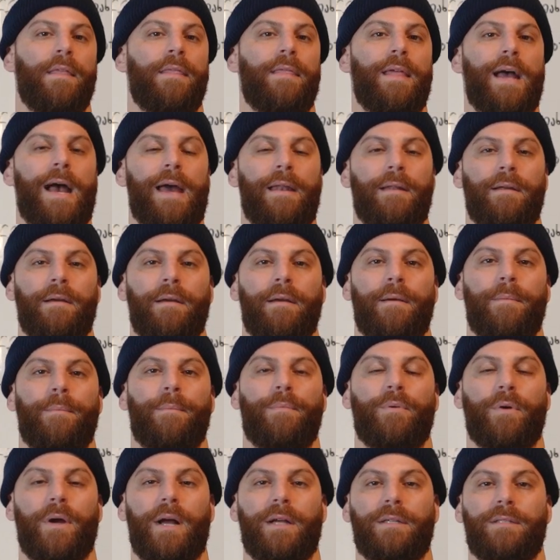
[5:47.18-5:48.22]
that
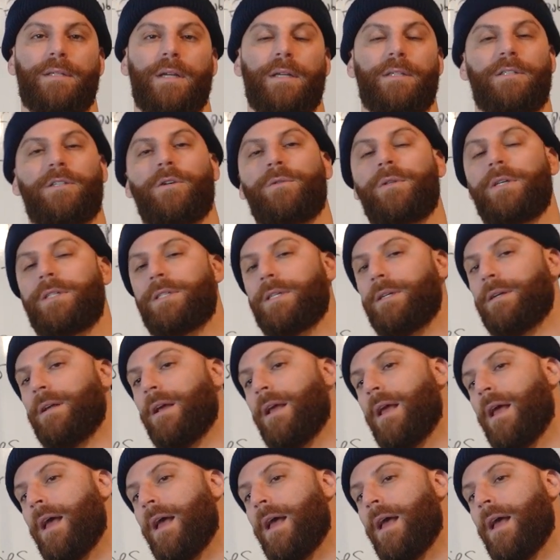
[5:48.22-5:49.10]
process. So listen,